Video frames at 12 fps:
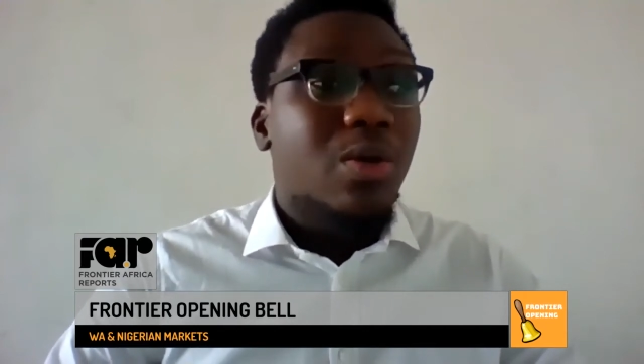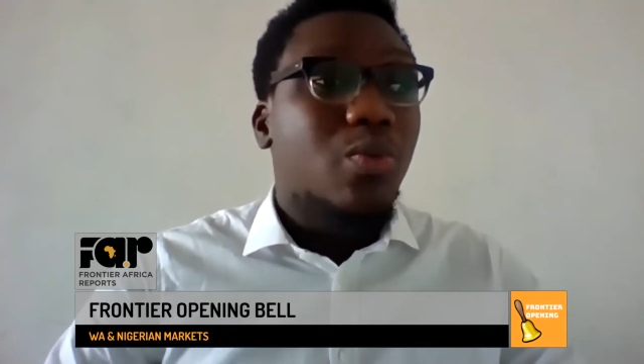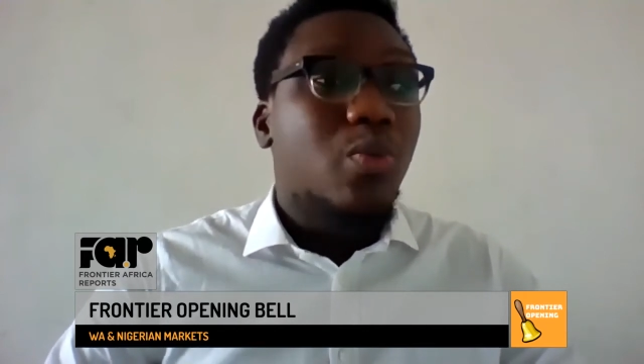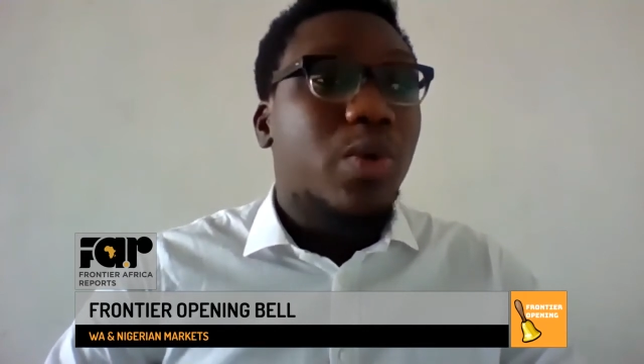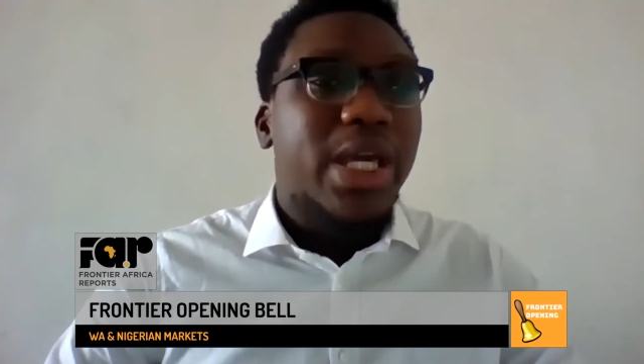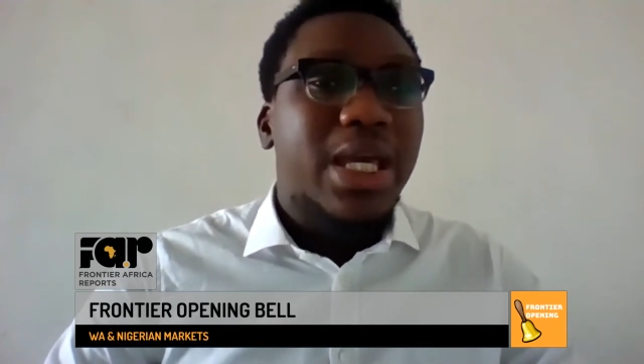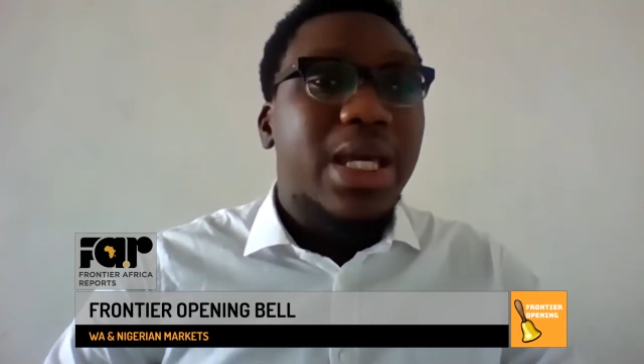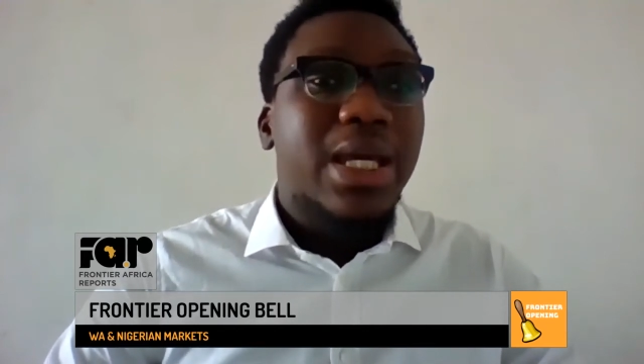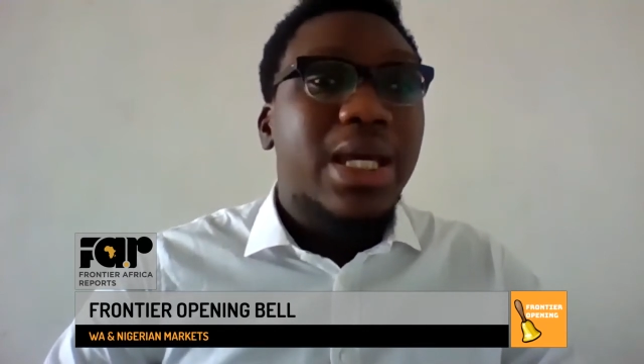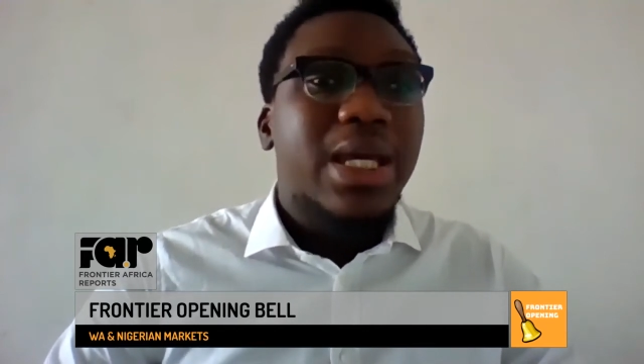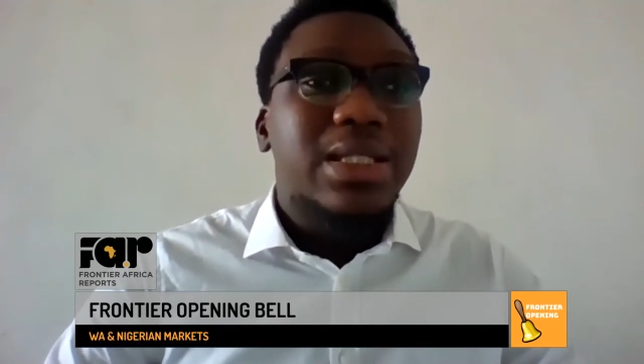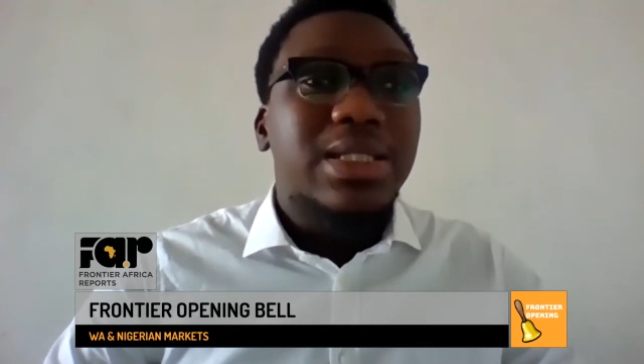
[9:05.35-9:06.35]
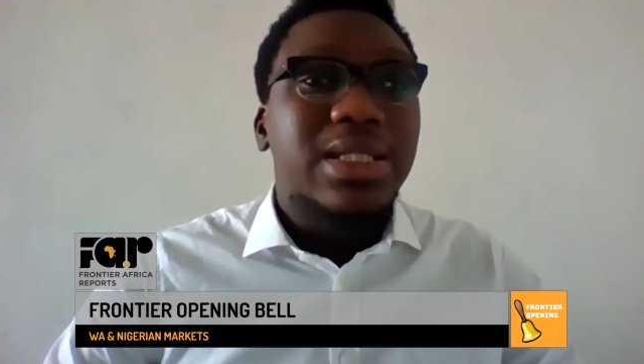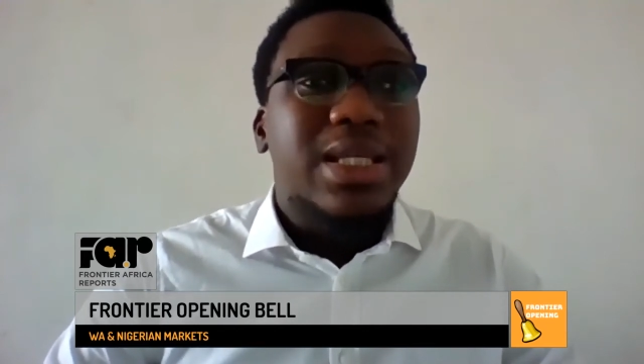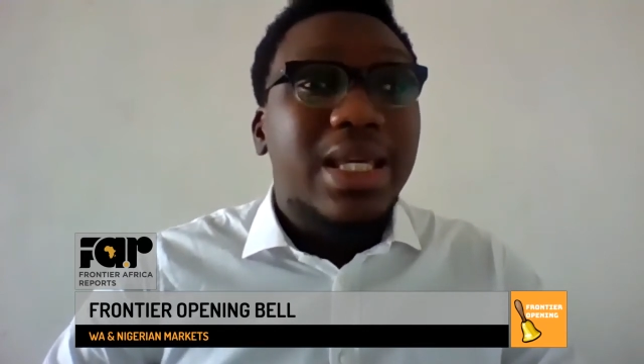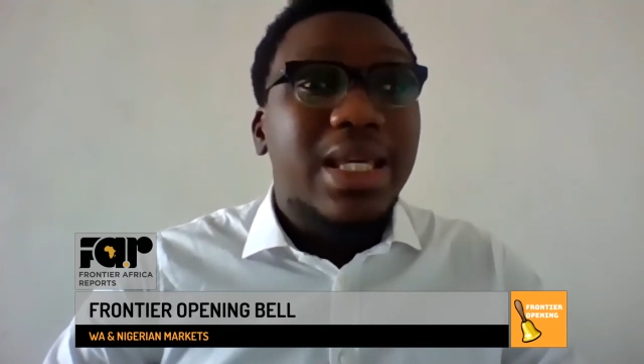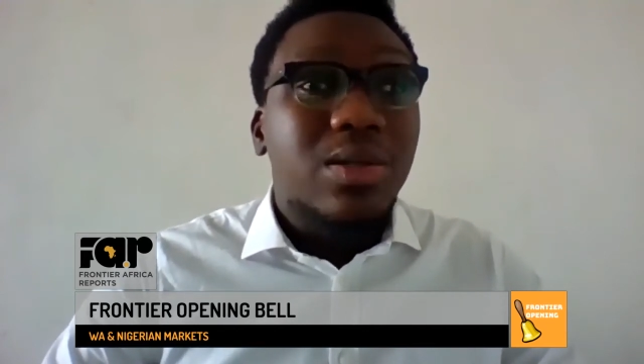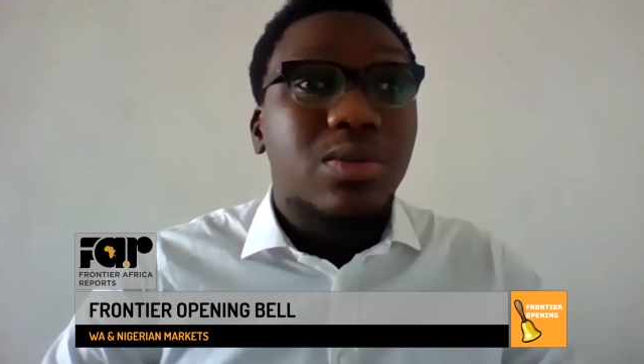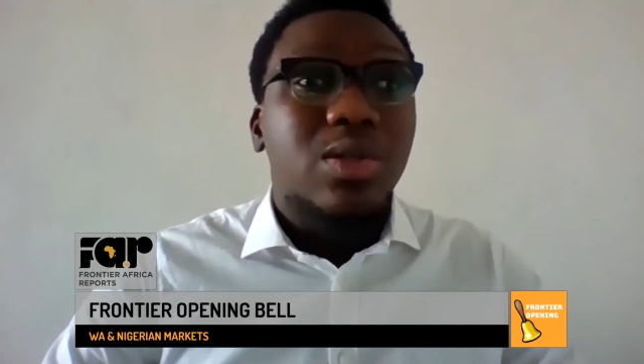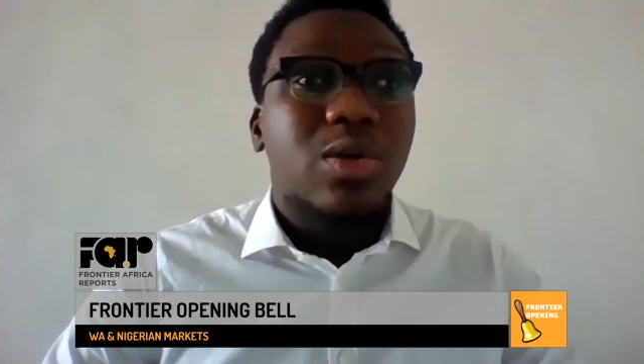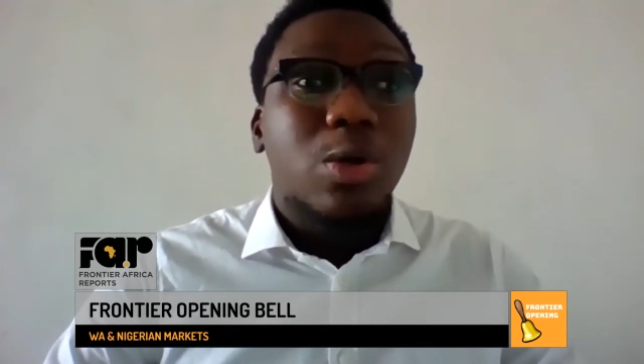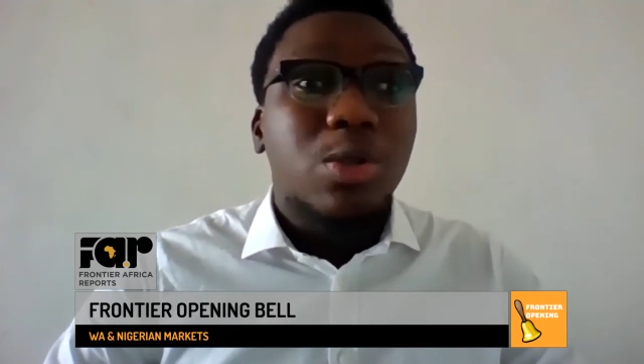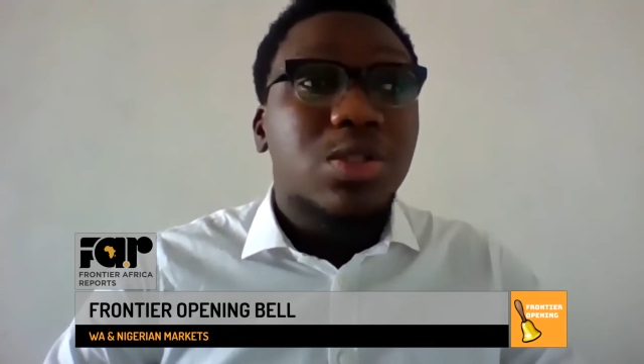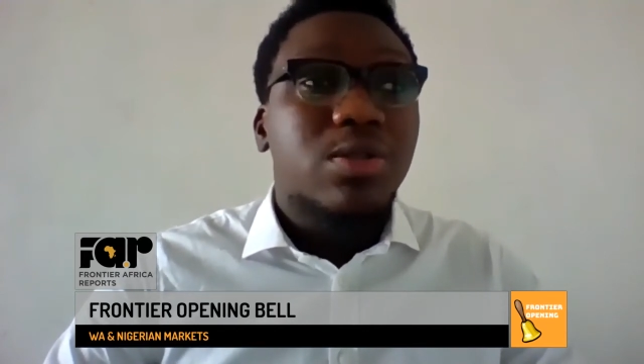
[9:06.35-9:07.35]
where the
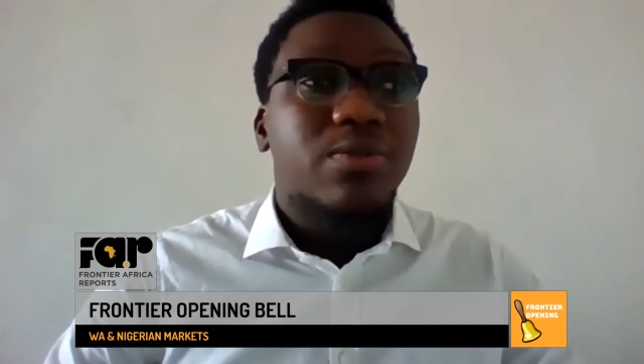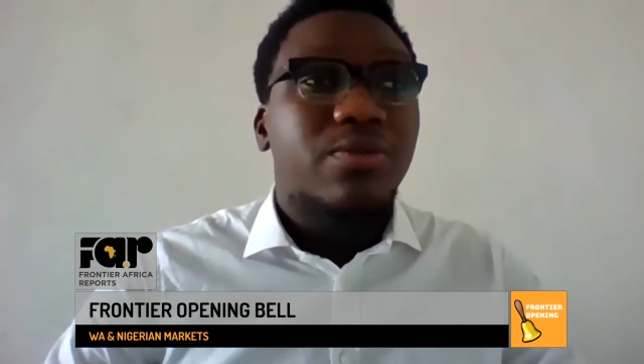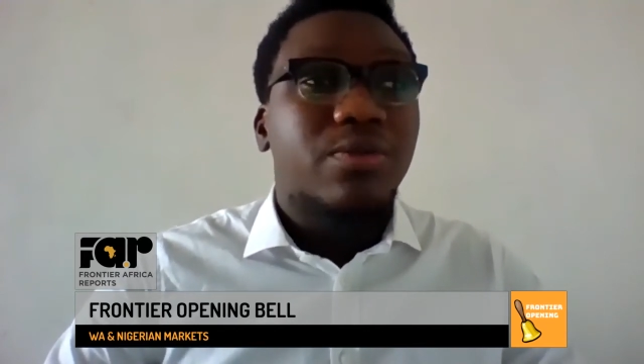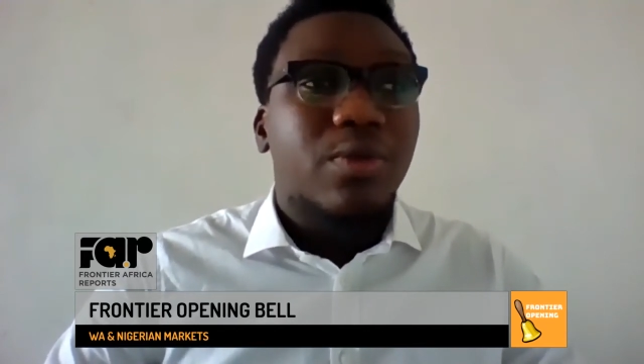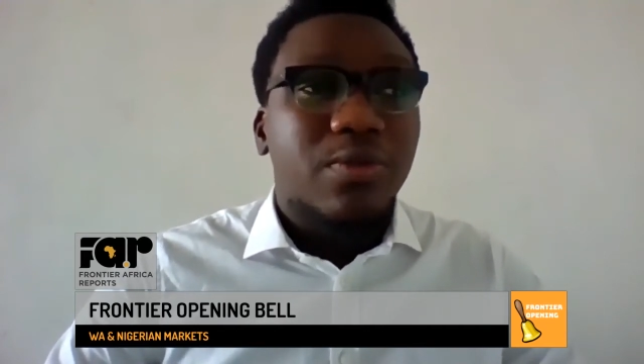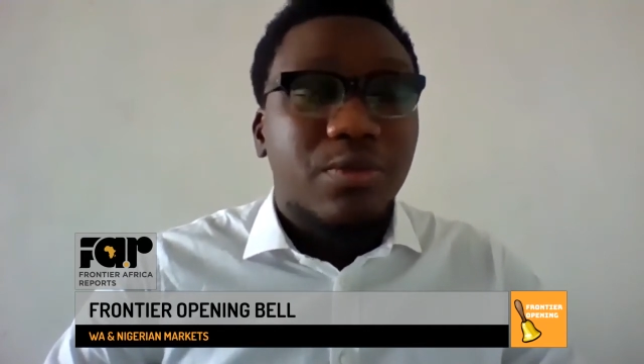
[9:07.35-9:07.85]
cost of